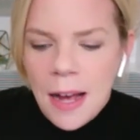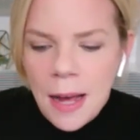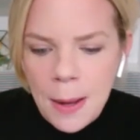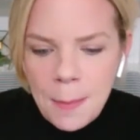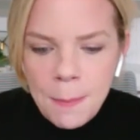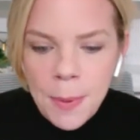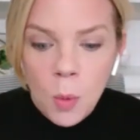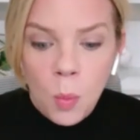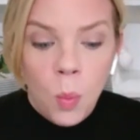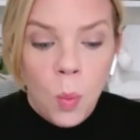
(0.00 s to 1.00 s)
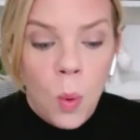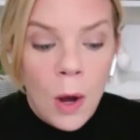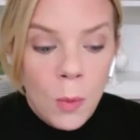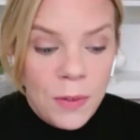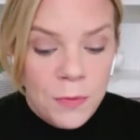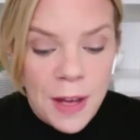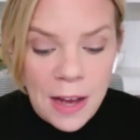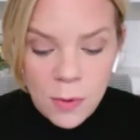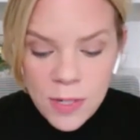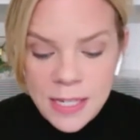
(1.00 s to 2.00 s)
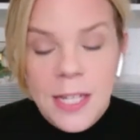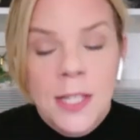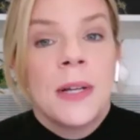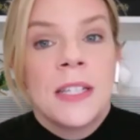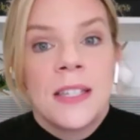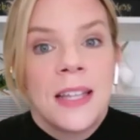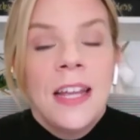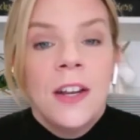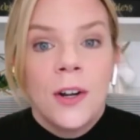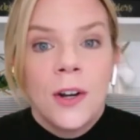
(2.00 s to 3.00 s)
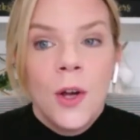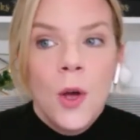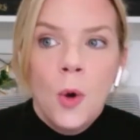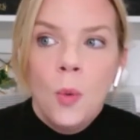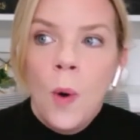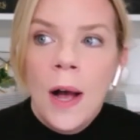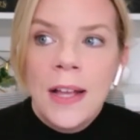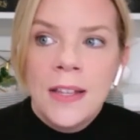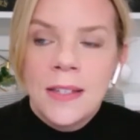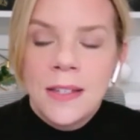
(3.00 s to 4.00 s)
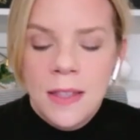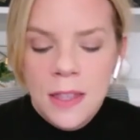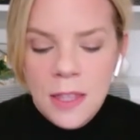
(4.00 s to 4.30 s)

But what we found 6 months later was